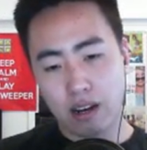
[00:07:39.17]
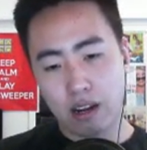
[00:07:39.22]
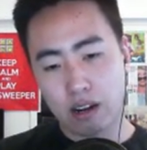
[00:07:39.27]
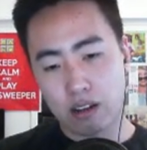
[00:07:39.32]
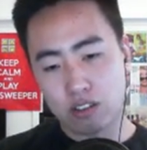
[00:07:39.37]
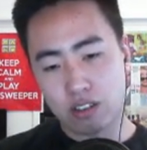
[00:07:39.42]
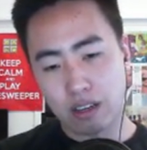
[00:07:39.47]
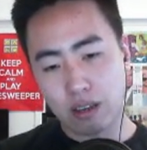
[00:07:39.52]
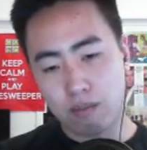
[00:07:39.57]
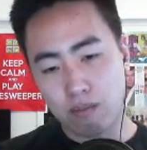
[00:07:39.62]
And I
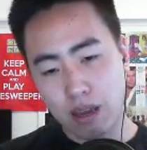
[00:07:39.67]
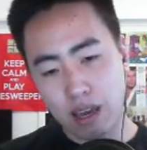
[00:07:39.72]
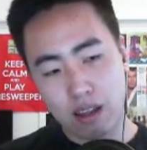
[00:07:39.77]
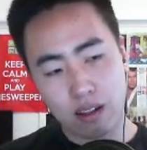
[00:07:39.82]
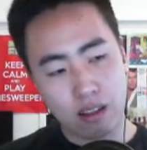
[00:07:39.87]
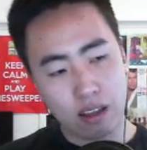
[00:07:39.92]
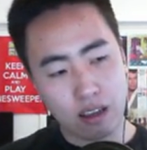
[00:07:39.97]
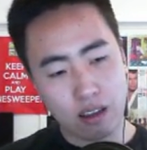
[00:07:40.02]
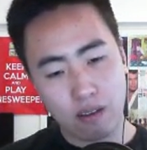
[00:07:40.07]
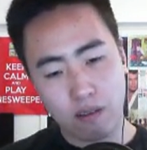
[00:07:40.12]
was like, man,
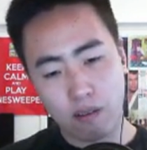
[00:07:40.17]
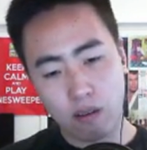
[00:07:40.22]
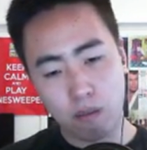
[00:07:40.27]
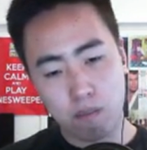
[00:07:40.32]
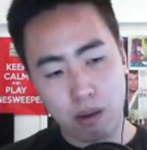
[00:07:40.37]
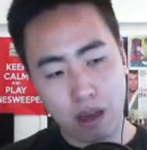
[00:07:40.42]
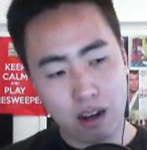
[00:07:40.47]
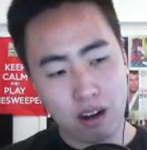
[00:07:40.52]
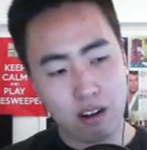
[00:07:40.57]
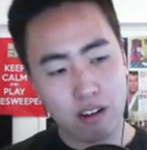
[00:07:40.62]
like
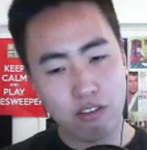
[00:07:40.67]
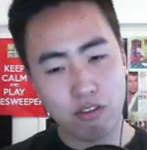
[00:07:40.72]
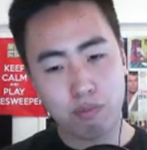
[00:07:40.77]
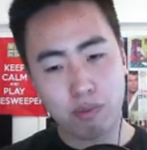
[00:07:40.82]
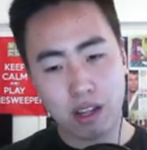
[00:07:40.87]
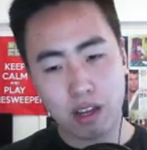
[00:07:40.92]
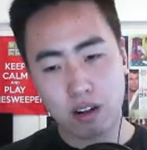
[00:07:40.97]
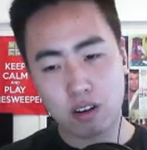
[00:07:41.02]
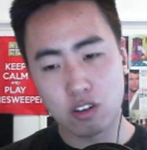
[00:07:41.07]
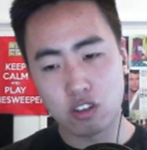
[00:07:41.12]
competitive
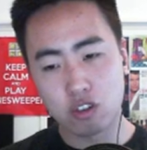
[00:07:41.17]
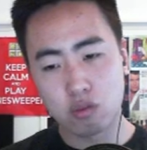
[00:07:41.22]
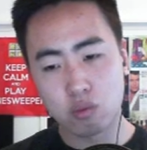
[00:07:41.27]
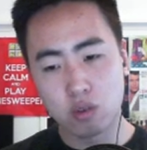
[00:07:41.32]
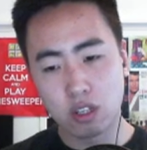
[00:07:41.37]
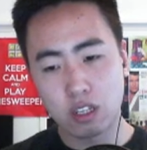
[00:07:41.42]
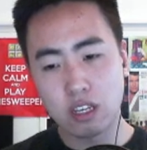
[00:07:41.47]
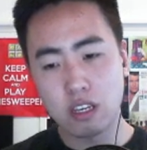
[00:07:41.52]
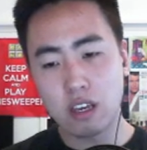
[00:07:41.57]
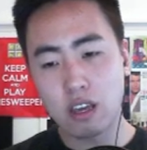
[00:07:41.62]
players
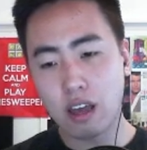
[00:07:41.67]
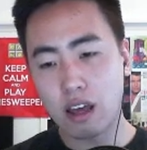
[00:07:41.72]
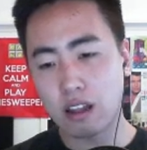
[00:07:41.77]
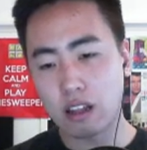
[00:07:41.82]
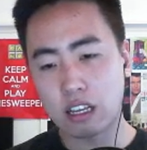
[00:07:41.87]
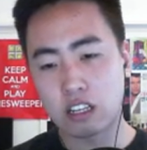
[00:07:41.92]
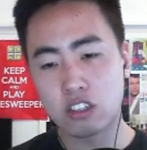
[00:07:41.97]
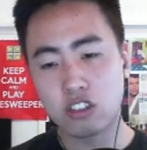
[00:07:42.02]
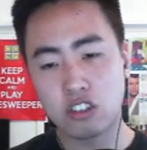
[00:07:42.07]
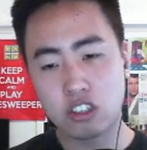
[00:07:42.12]
really,
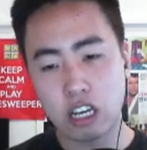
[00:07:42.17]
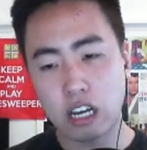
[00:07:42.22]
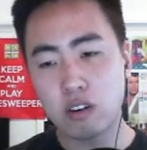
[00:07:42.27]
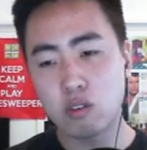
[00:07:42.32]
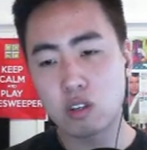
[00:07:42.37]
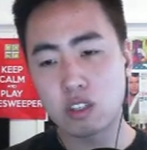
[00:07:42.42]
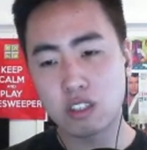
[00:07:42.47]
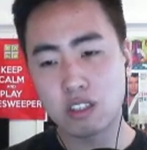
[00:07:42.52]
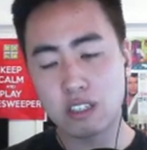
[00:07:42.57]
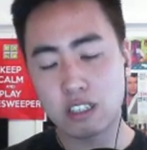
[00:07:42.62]
like
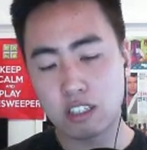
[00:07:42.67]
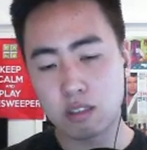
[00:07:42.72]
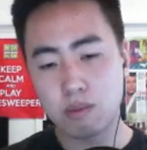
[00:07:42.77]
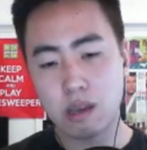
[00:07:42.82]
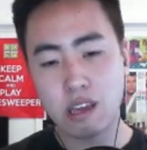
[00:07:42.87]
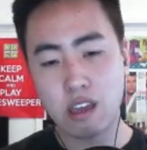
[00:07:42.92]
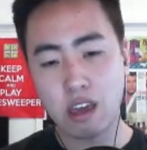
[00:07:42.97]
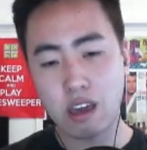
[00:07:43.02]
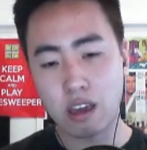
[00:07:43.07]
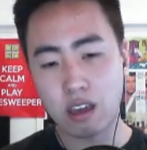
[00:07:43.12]
generously
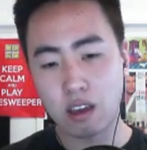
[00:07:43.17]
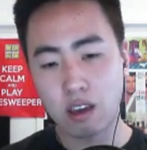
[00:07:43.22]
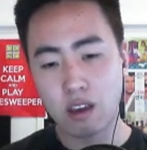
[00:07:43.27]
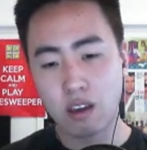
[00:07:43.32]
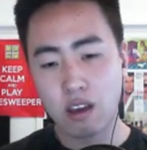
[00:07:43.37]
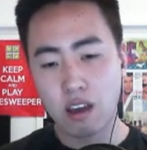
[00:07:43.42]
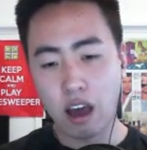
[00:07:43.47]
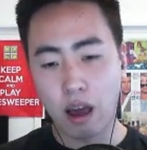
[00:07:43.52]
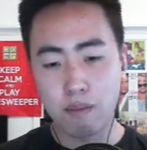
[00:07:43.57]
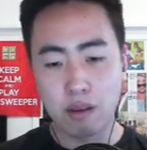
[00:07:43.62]
speaking,
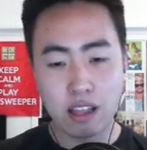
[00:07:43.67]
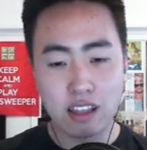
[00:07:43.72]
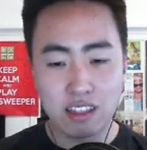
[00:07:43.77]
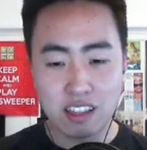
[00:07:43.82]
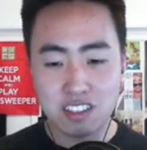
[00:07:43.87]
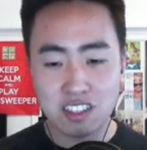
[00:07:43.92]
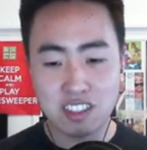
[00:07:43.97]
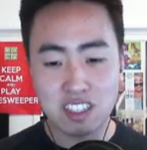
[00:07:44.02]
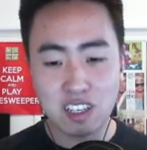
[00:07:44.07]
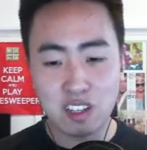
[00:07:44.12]
I mean,
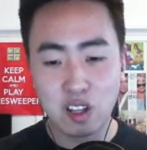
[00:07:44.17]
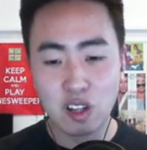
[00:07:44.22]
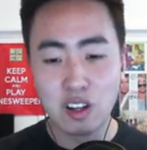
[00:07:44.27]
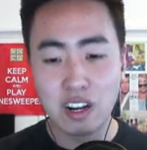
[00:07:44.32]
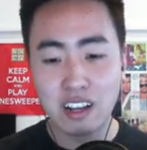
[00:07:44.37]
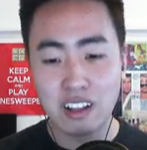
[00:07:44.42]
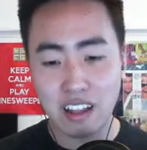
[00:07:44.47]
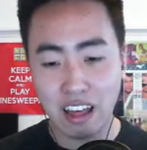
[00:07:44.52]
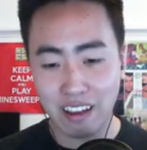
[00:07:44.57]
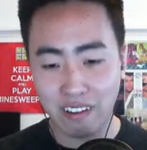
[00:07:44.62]
this is
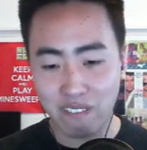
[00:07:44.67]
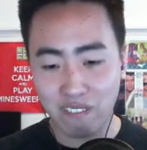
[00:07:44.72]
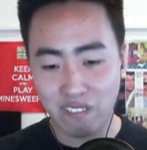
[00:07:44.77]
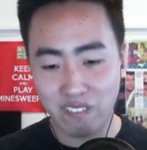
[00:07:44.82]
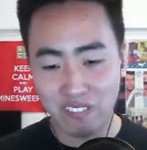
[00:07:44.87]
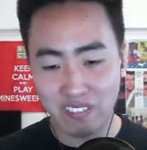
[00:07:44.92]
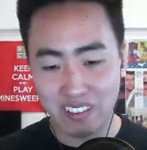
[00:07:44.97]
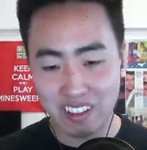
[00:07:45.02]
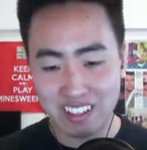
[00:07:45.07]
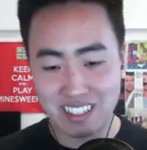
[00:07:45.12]
including like
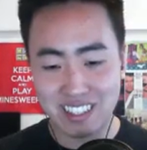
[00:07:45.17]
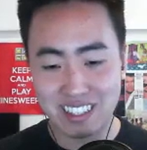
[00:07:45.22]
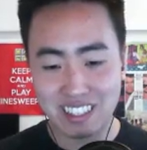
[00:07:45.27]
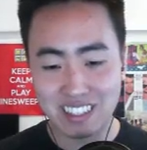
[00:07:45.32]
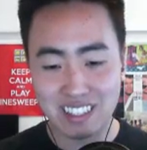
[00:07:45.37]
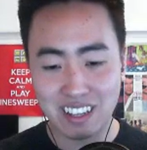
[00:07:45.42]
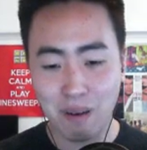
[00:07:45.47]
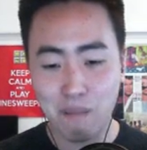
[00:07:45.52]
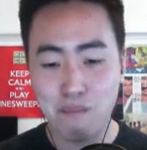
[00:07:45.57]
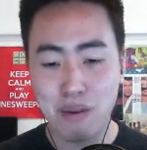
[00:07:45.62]

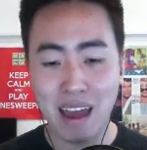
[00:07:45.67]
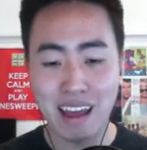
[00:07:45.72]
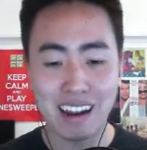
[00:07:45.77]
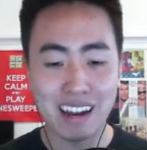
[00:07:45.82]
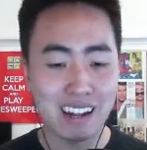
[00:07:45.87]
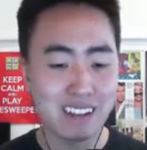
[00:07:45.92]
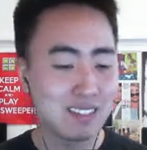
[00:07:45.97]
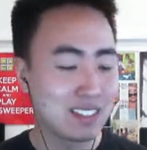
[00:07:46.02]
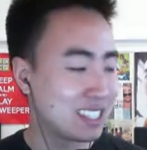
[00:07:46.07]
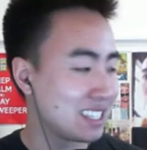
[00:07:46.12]

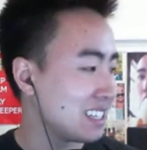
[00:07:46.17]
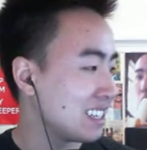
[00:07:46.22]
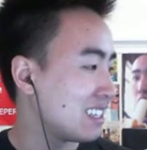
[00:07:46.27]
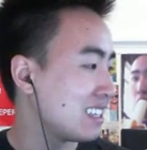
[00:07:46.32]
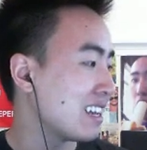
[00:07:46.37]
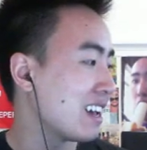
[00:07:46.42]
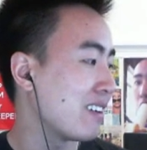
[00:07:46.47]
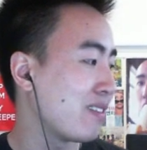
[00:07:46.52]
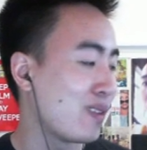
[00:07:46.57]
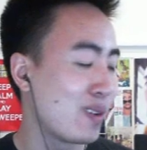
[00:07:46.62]
competitive
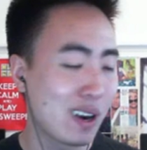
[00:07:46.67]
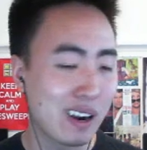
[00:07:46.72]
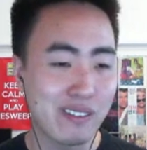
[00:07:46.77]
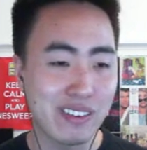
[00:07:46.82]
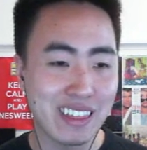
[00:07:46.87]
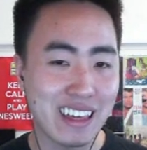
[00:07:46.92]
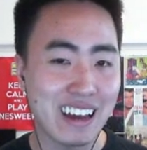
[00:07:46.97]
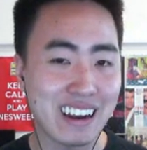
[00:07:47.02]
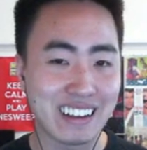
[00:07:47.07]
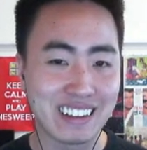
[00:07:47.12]
CTF, whatever
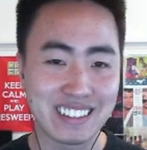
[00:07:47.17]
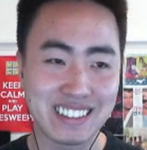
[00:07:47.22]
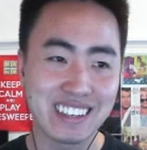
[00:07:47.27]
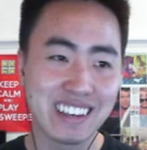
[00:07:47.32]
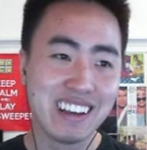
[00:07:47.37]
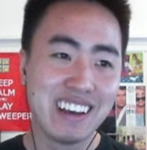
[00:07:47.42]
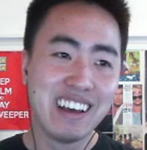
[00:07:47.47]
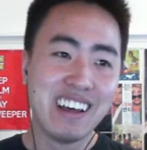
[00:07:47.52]
that is.